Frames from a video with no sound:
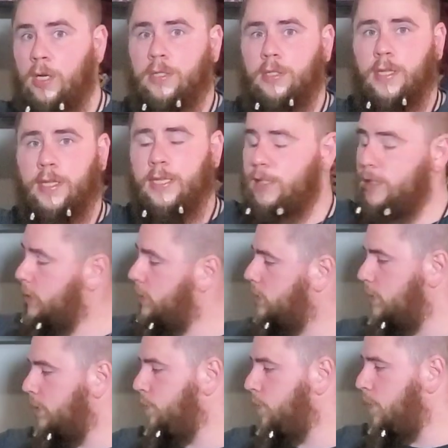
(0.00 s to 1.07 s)
So this is
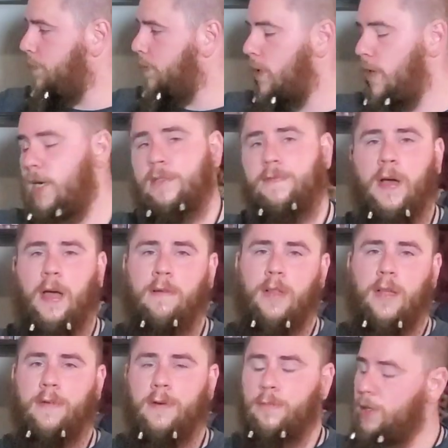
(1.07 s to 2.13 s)
the Wolf Cross
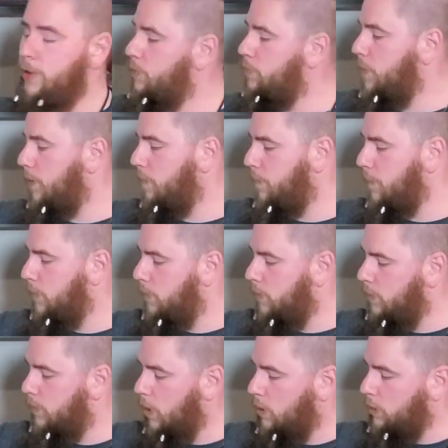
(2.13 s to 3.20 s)
511 Rush
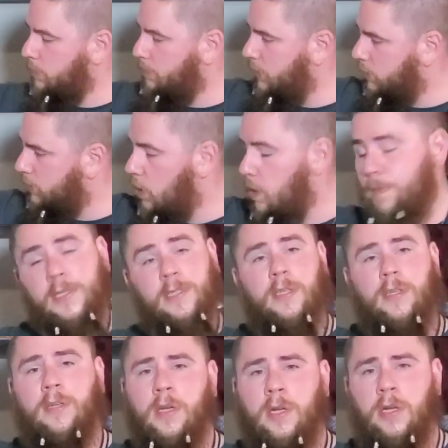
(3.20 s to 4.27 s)
24 Ultimate Zombie
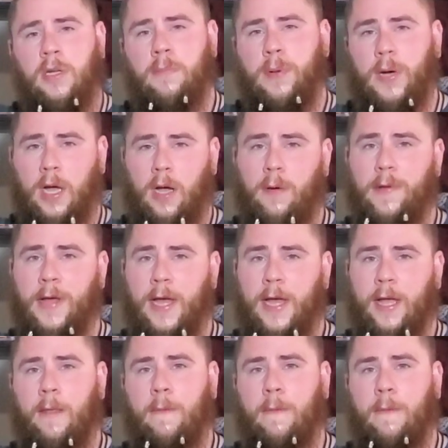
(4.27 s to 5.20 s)
Bug Out Bag.